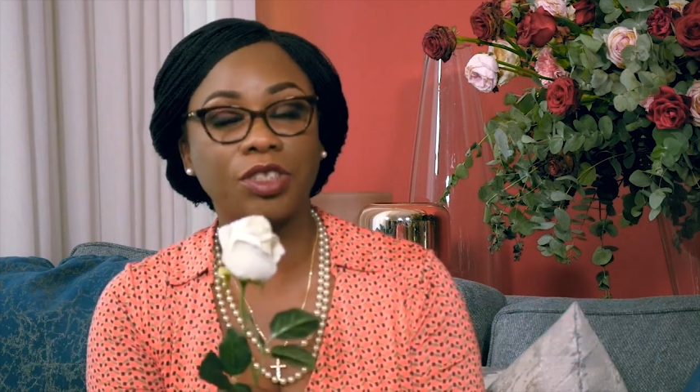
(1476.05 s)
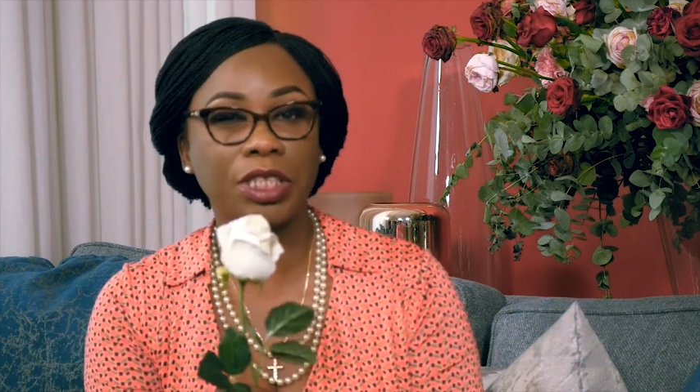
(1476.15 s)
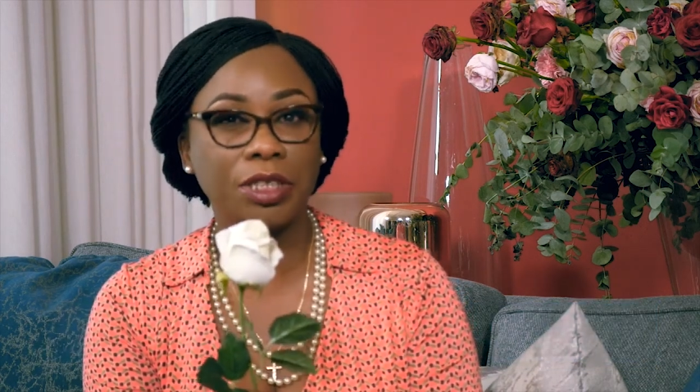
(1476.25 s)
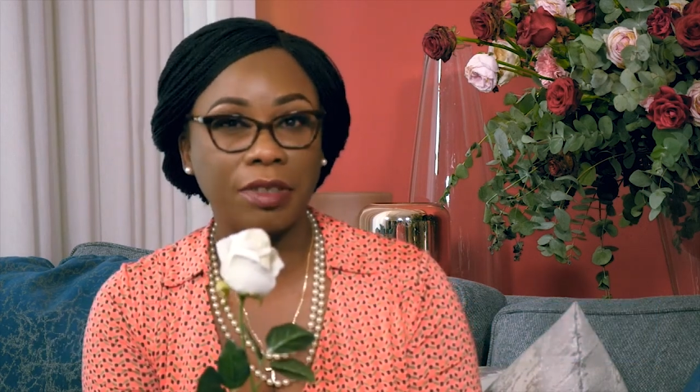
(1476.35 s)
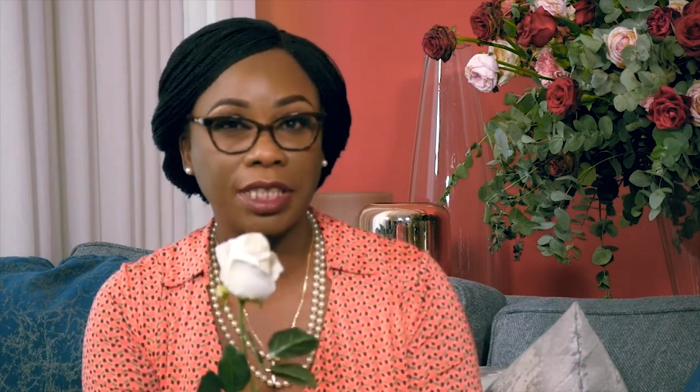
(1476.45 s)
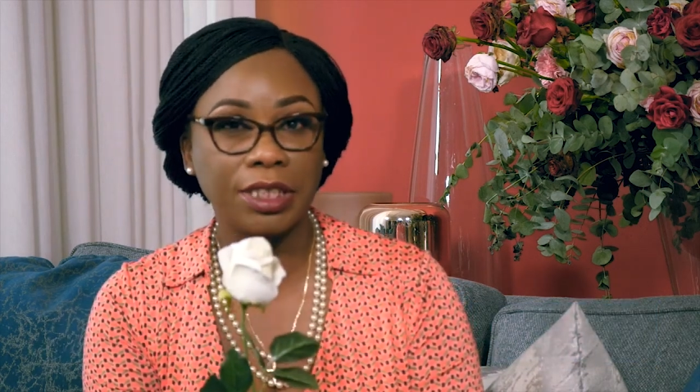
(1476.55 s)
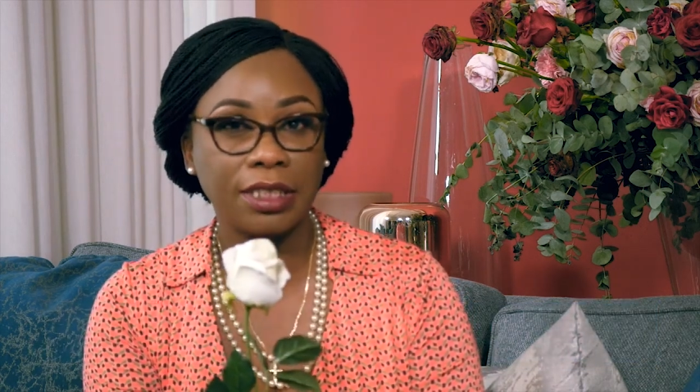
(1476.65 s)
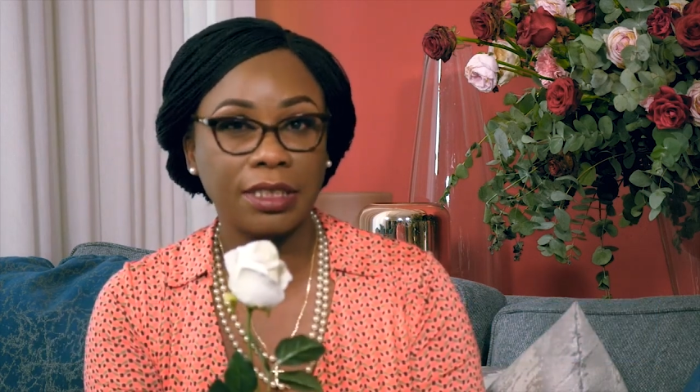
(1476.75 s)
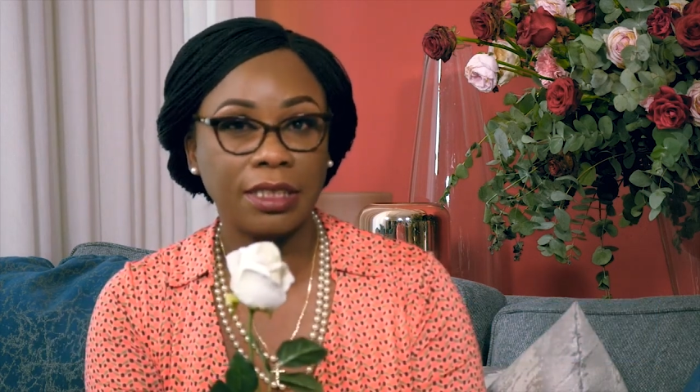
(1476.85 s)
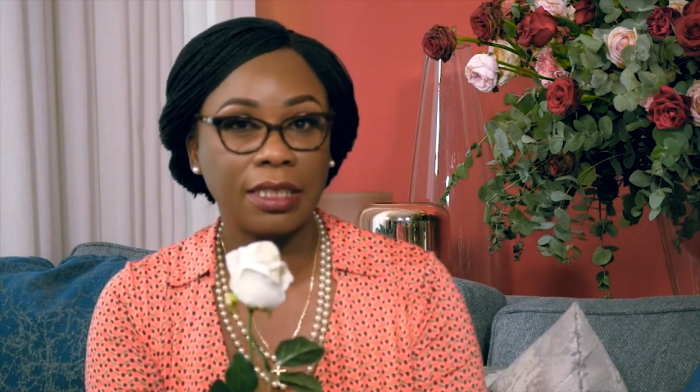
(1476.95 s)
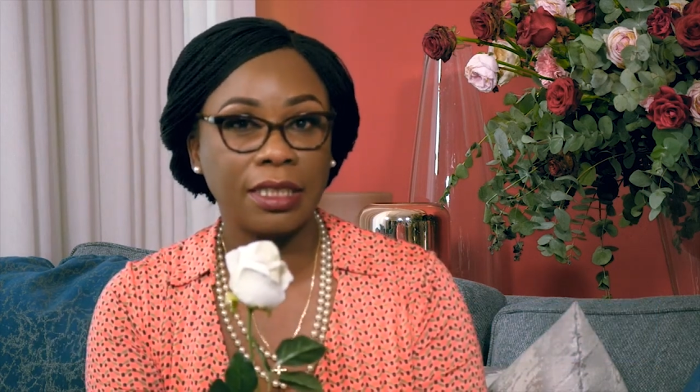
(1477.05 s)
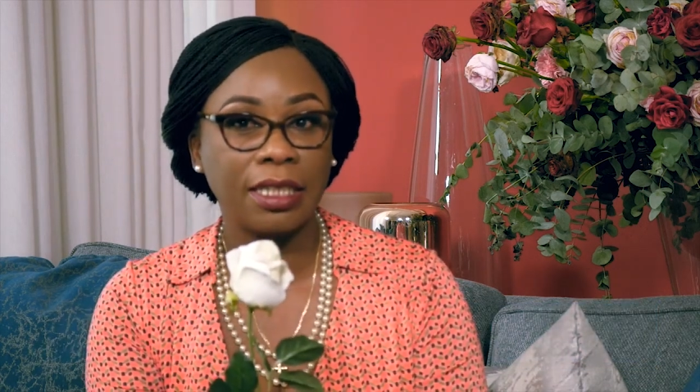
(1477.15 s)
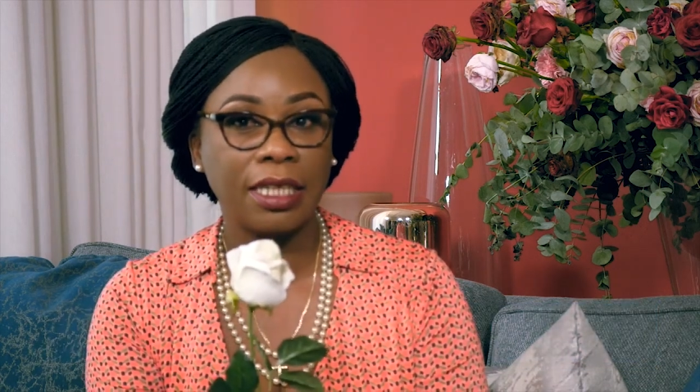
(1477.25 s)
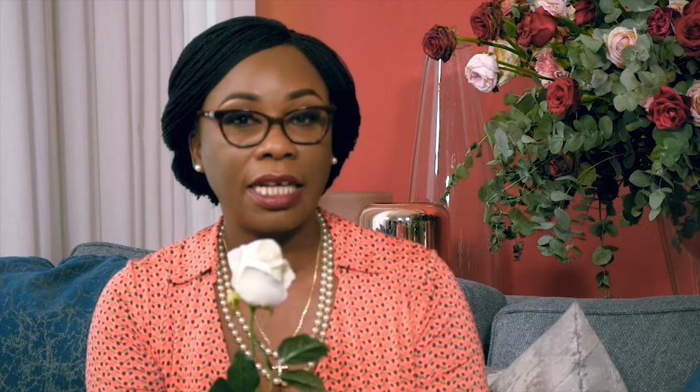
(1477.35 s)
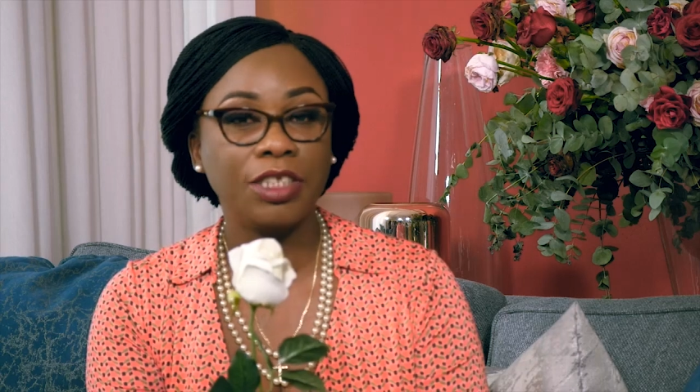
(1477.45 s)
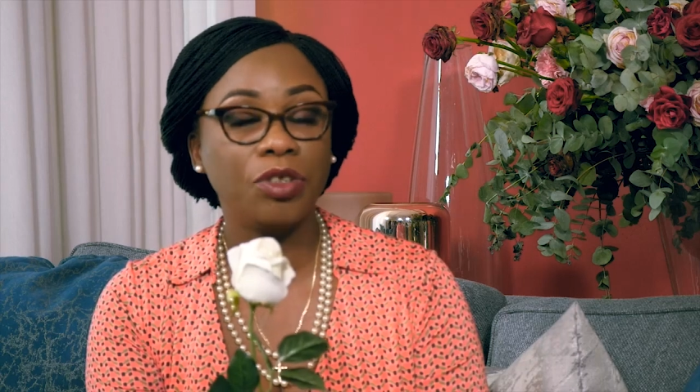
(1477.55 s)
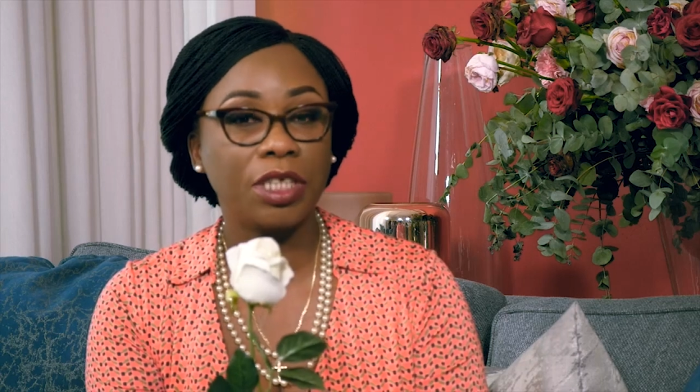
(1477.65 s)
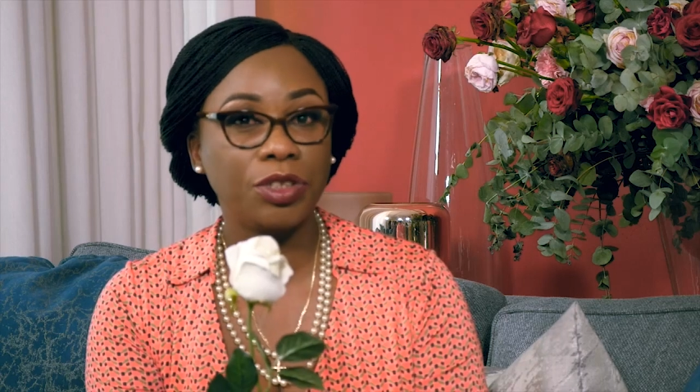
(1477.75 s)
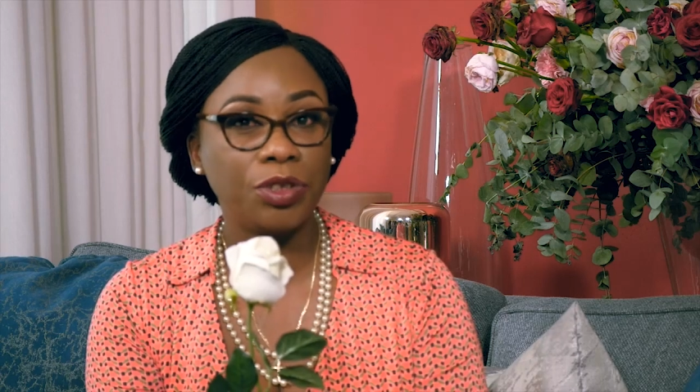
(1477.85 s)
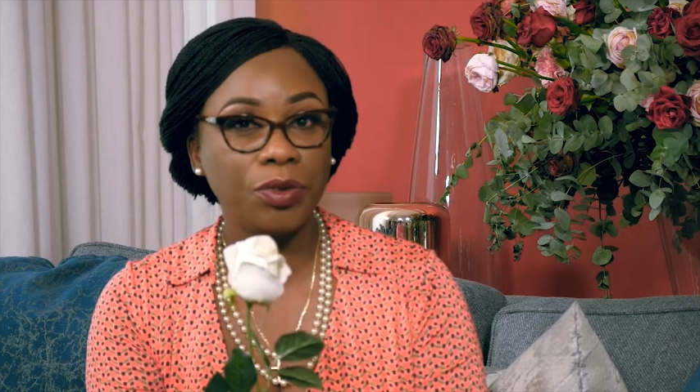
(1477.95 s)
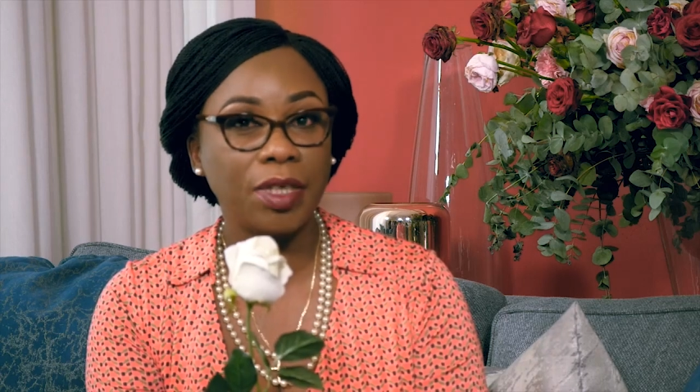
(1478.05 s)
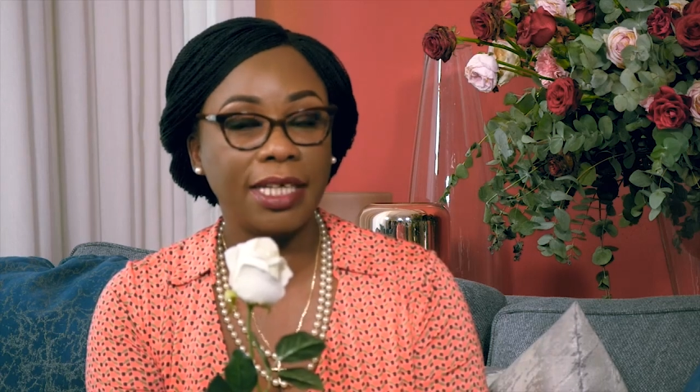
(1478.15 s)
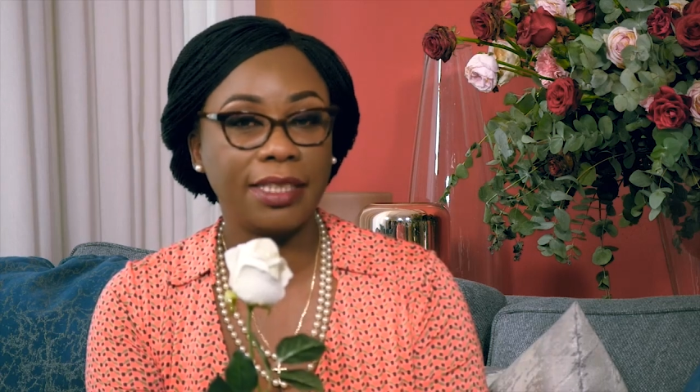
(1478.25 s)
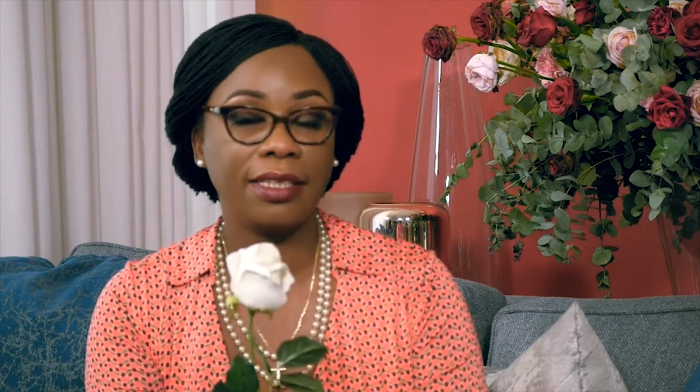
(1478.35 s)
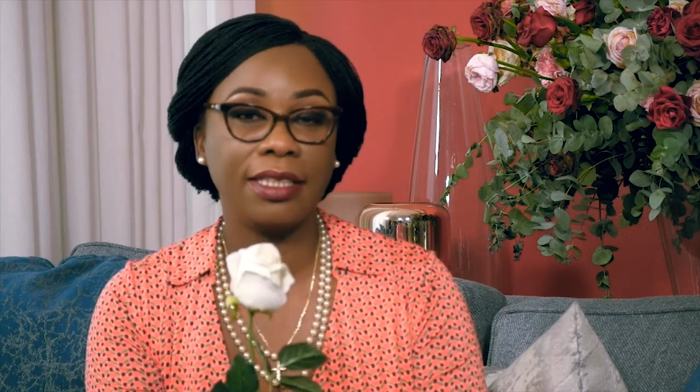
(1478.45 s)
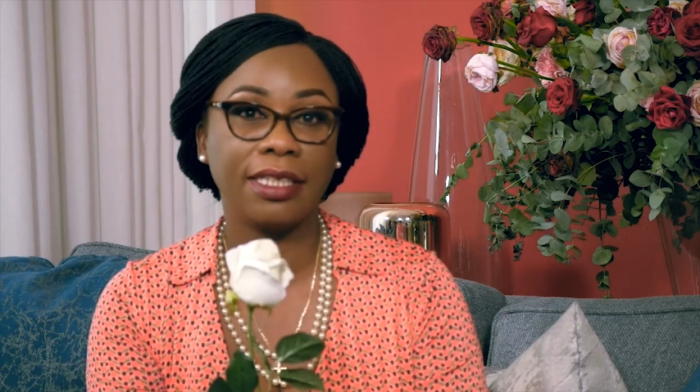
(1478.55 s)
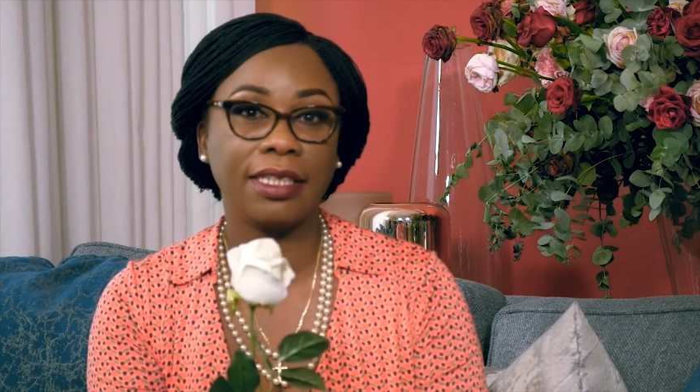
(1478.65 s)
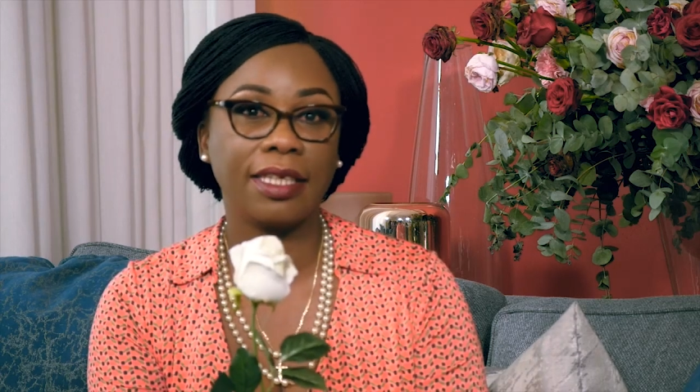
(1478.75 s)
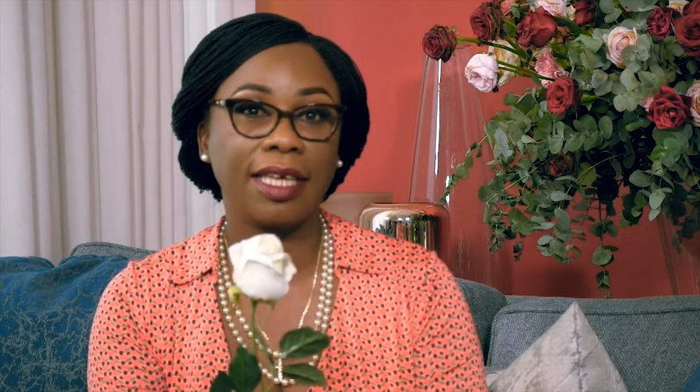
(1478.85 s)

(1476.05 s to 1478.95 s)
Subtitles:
generation. And you can do anything.